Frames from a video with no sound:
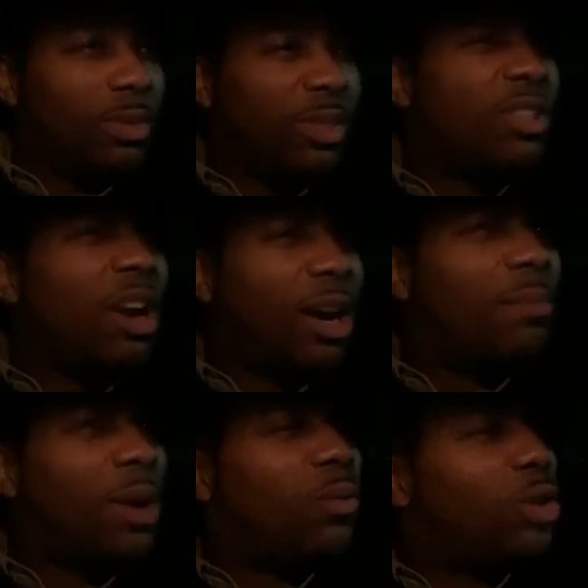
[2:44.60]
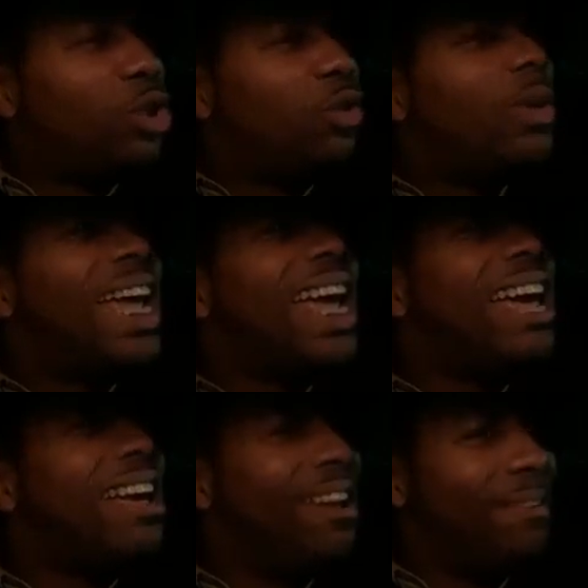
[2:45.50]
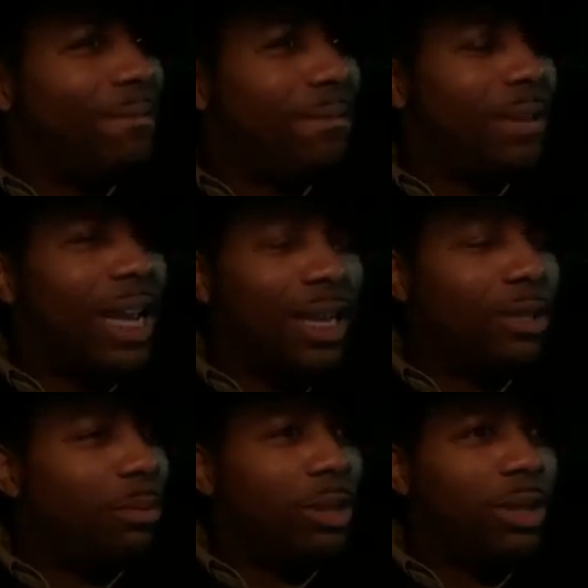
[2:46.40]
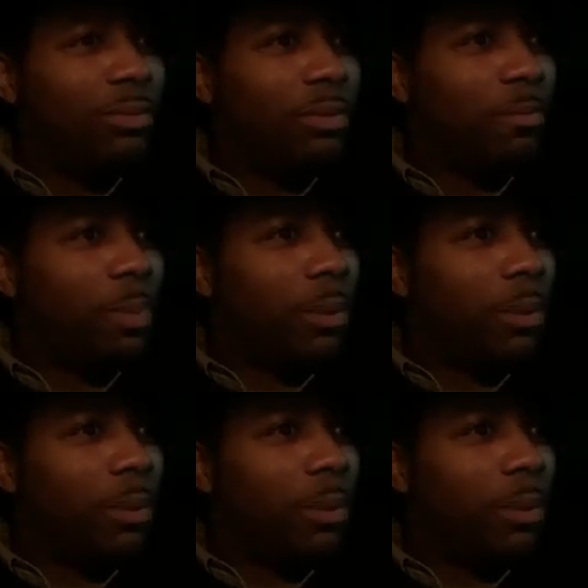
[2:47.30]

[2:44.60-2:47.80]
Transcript: Let's talk about what you have as a believer,